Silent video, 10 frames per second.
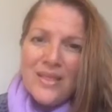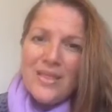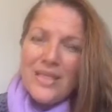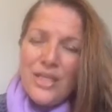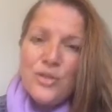
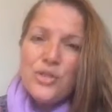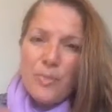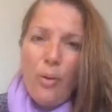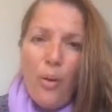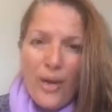Here's the
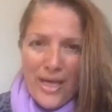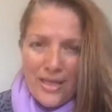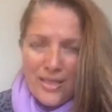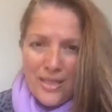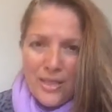point.
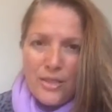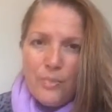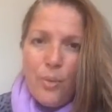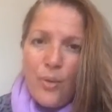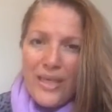The
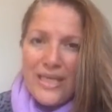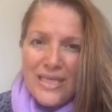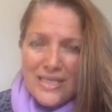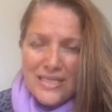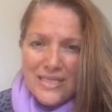point
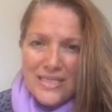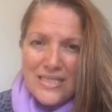is